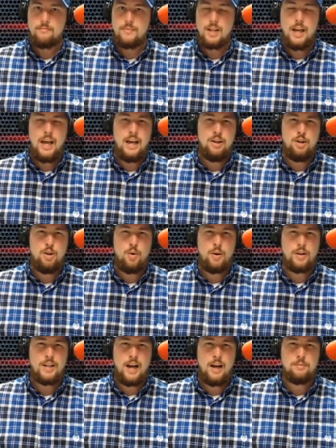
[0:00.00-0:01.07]
at a New York
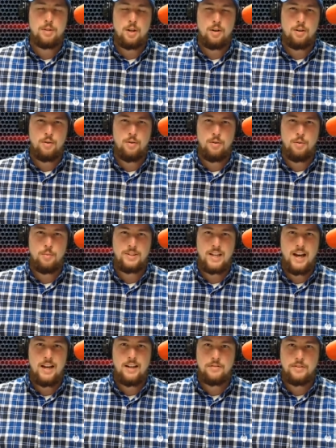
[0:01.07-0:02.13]
Times article that was
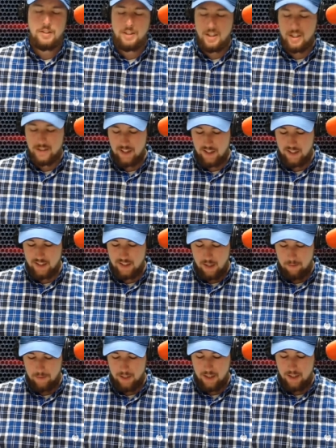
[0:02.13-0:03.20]
kind of suggesting the
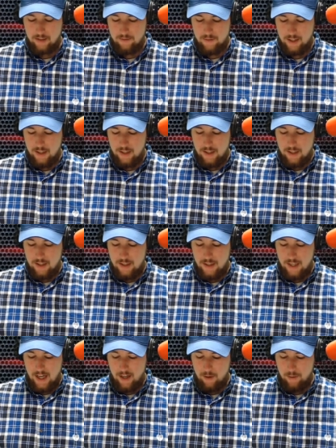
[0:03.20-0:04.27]
same thing.
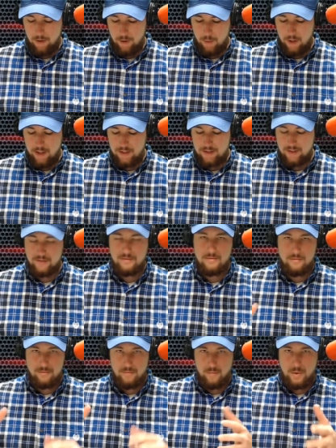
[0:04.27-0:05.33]
Now, there was,
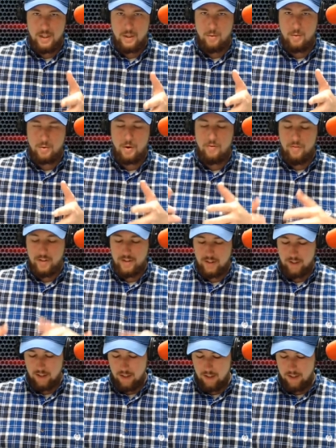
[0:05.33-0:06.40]
when he was
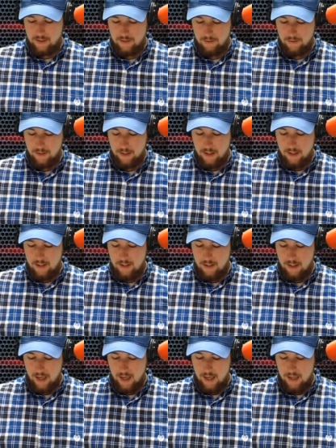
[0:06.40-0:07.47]
referencing this,
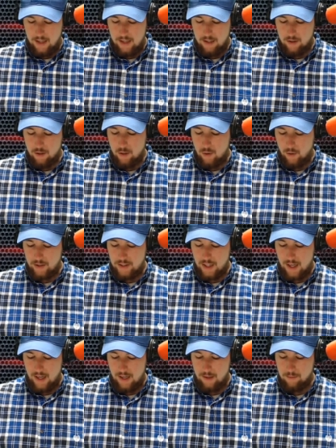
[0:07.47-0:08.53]
a New York
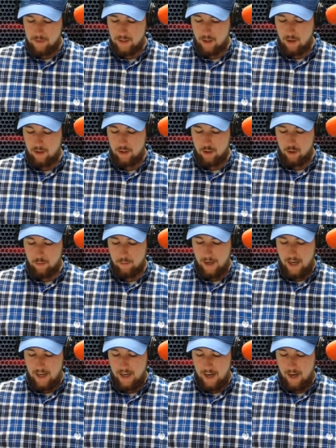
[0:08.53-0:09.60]
Times article
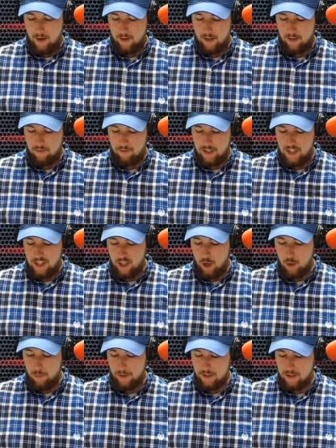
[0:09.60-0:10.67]
by Eric V.
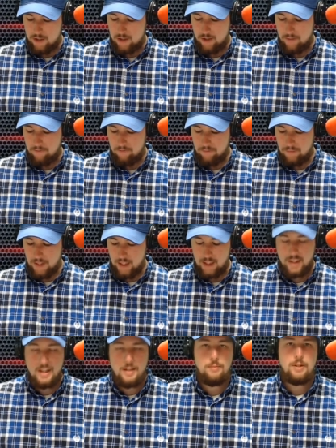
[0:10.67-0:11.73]
Copage that
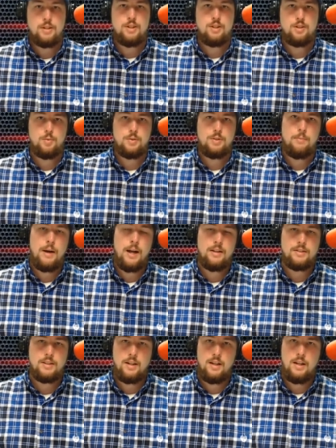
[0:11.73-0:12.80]
claimed that Jesus was a
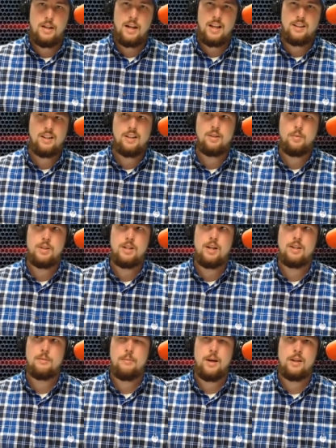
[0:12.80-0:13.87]
Palestinian. I think that we
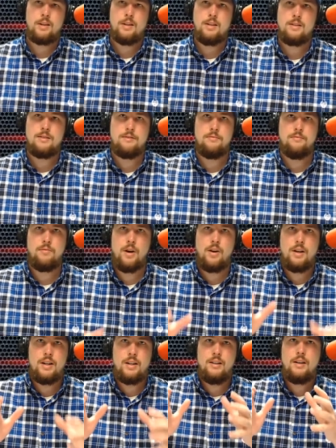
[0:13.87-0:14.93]
talked about this
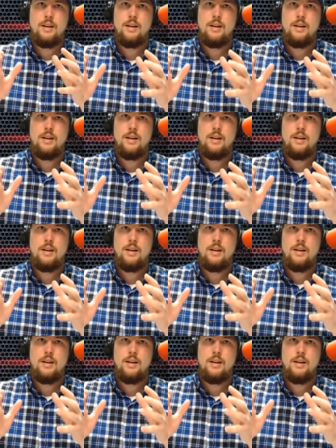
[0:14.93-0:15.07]
very